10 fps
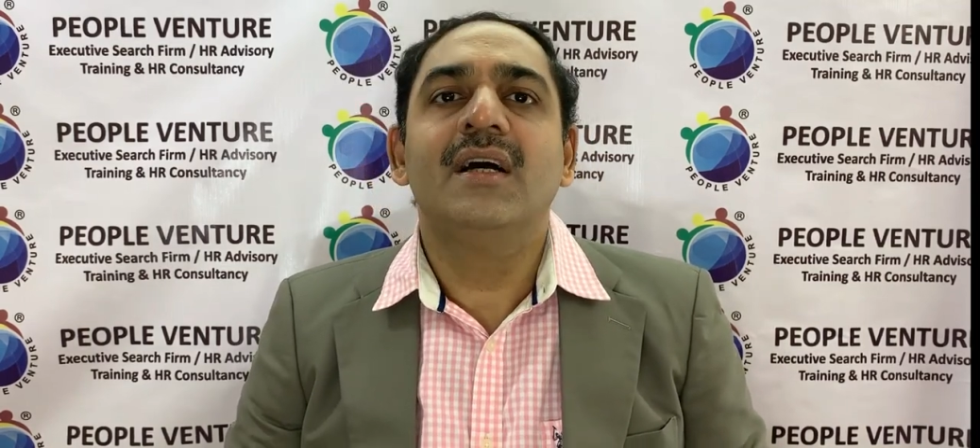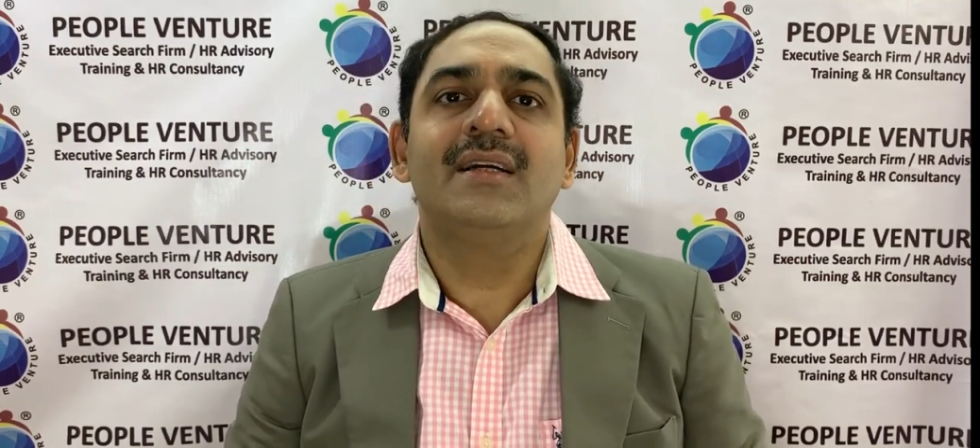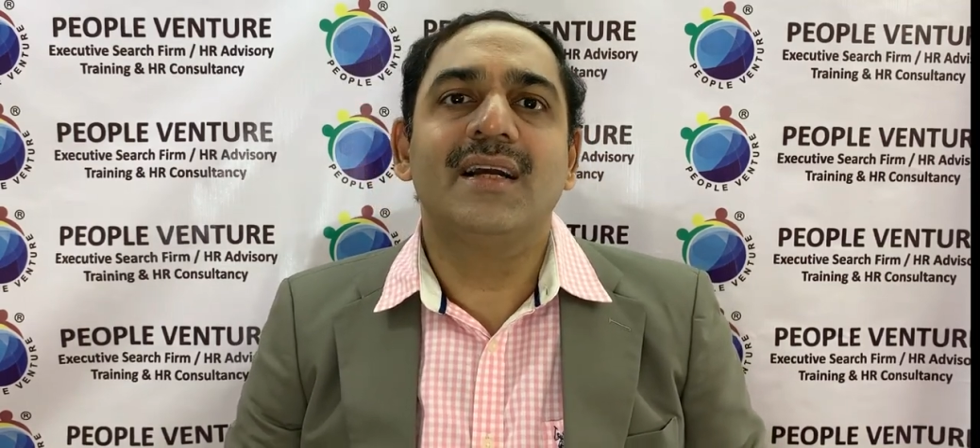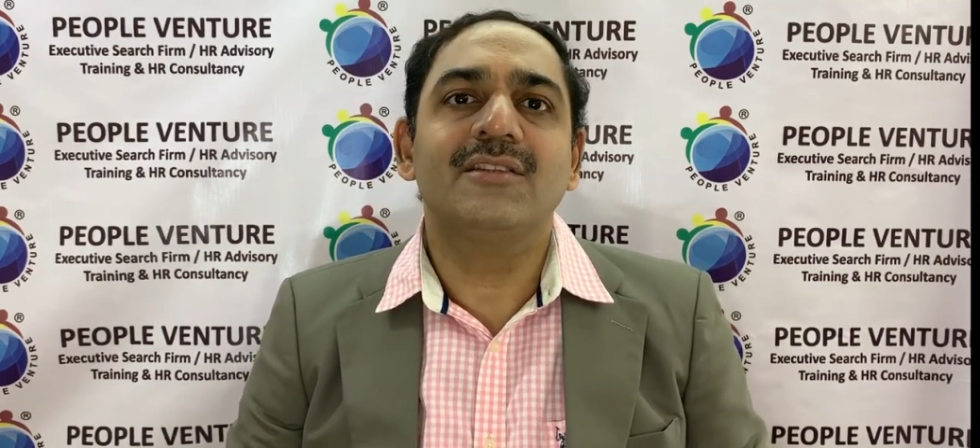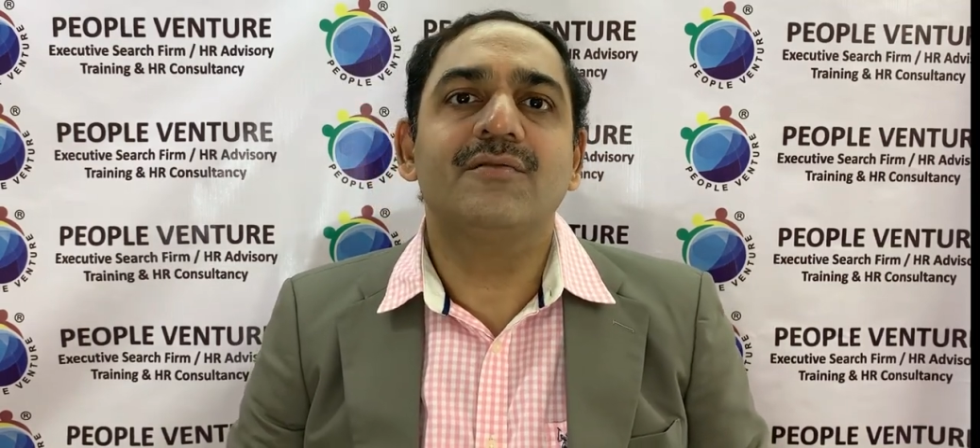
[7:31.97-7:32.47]

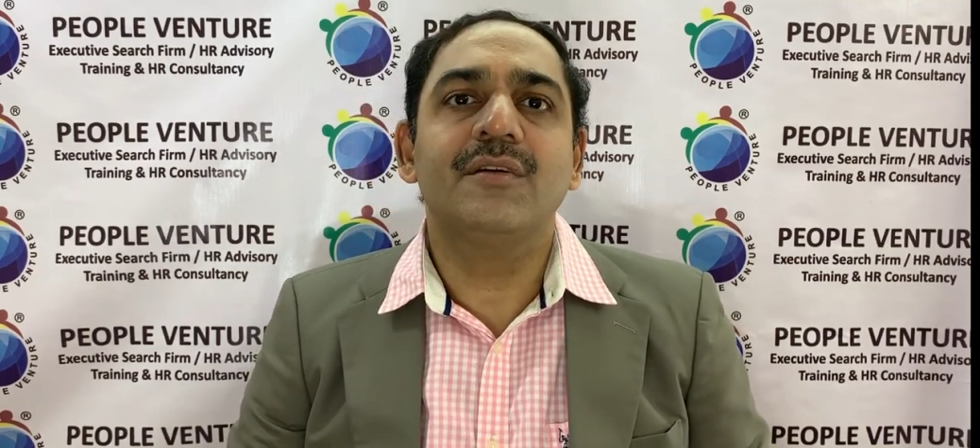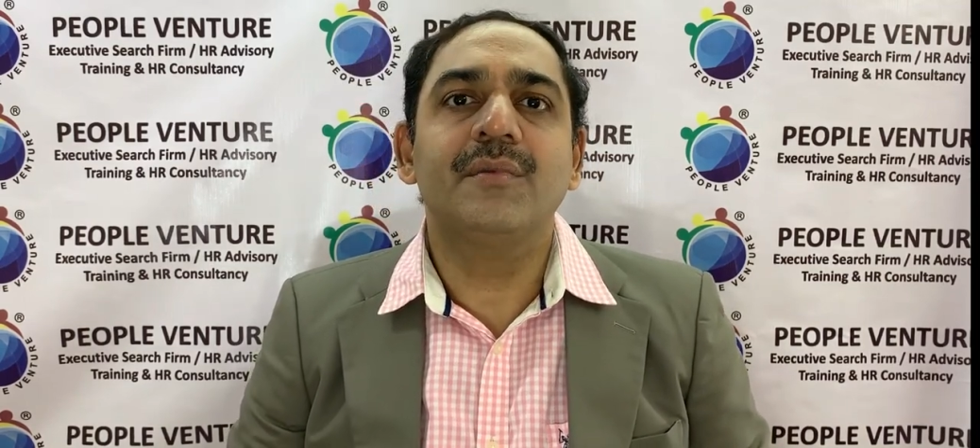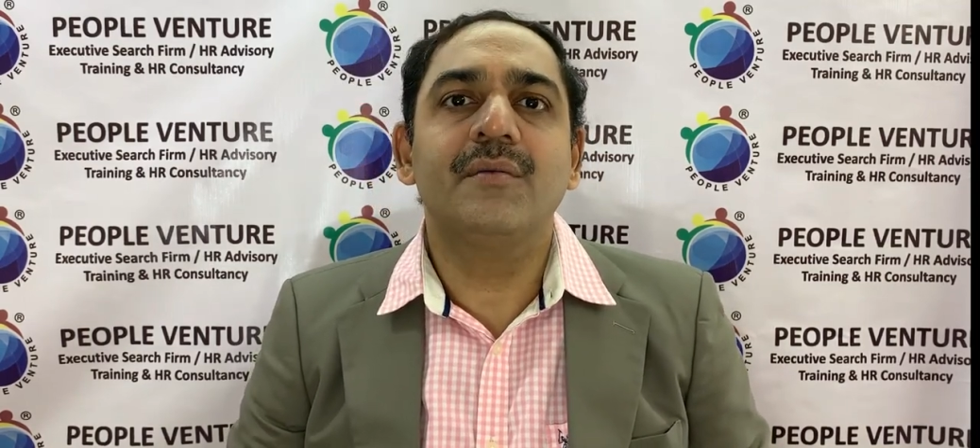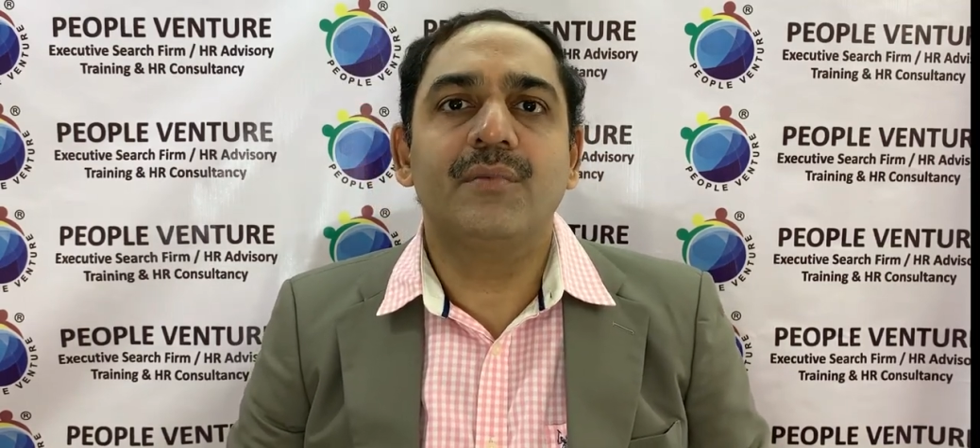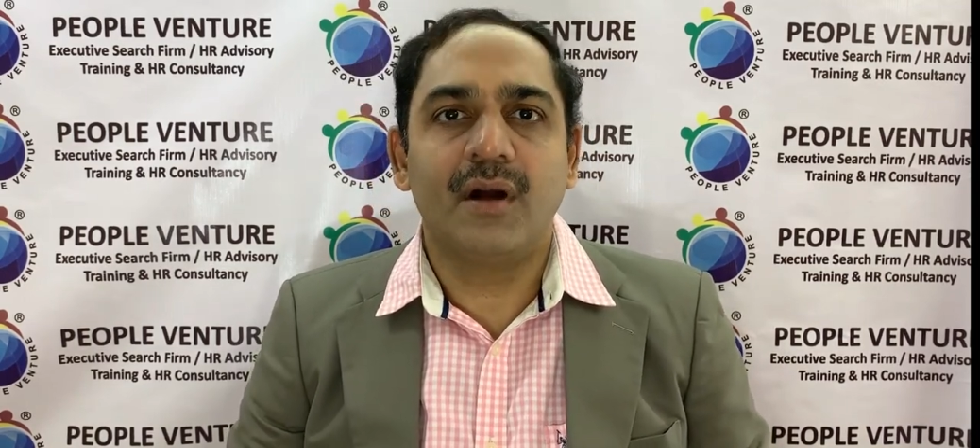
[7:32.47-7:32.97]
Yes, we
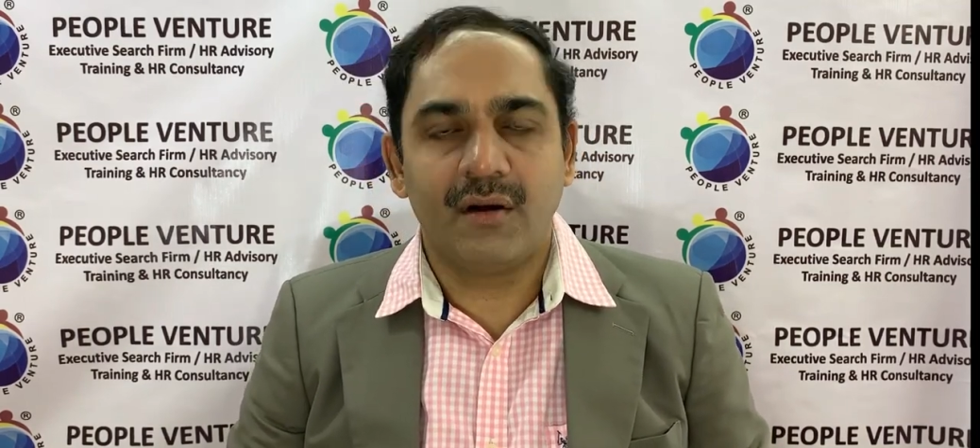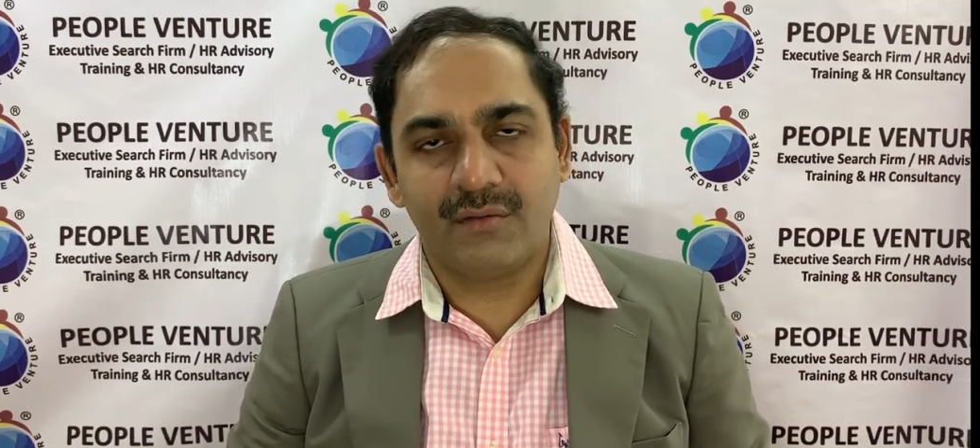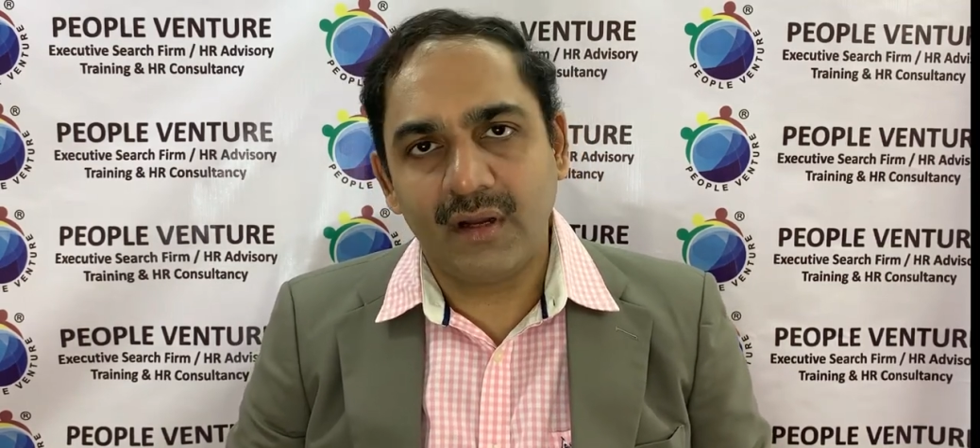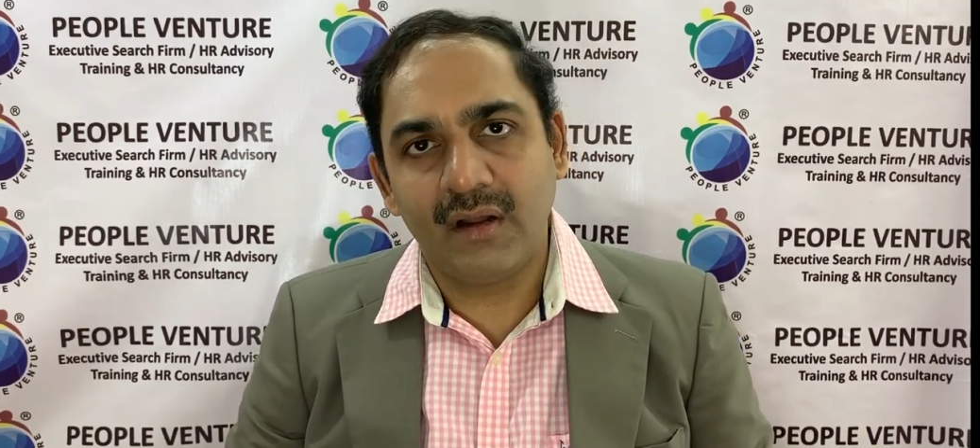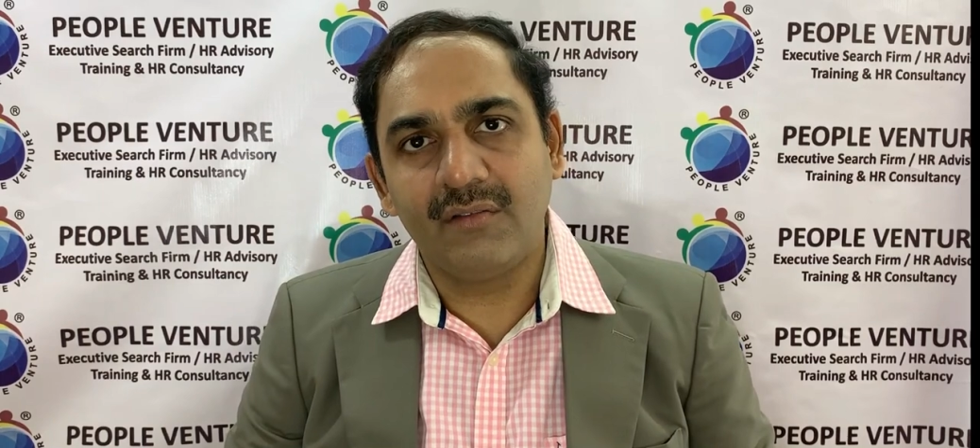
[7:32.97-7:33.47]
may
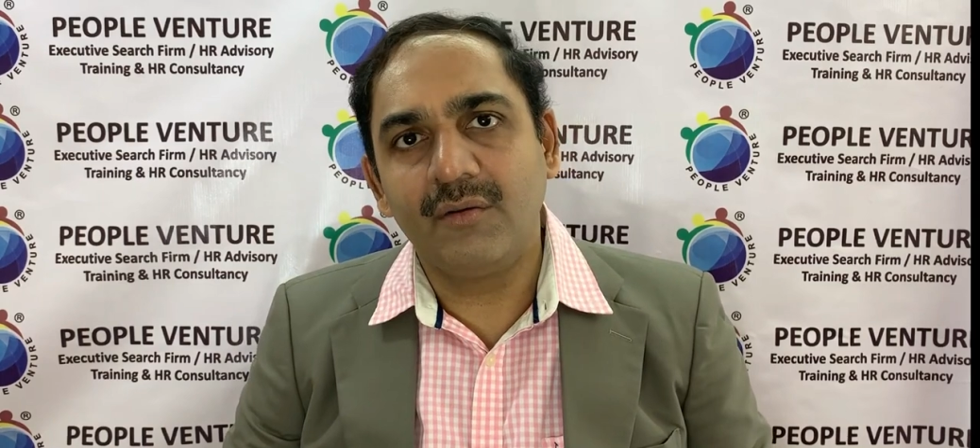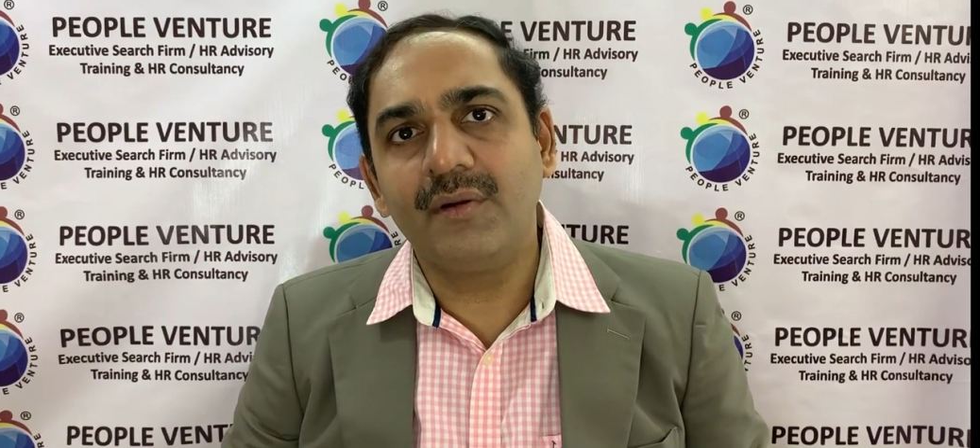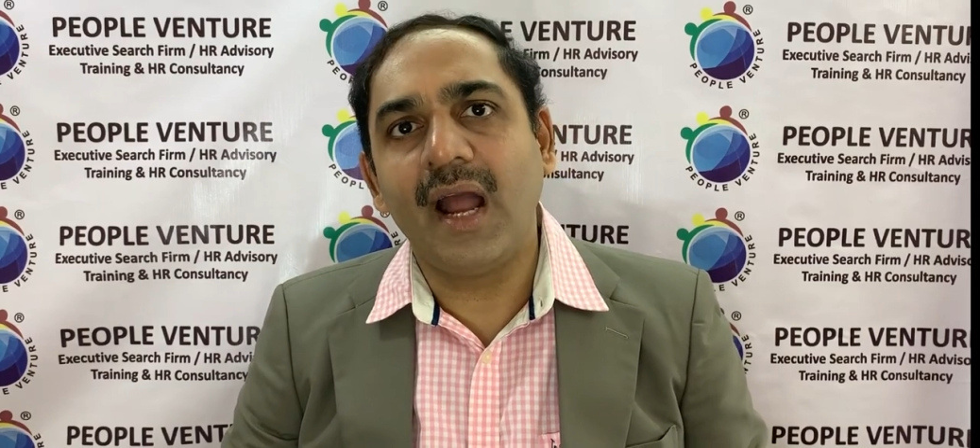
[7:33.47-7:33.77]
will be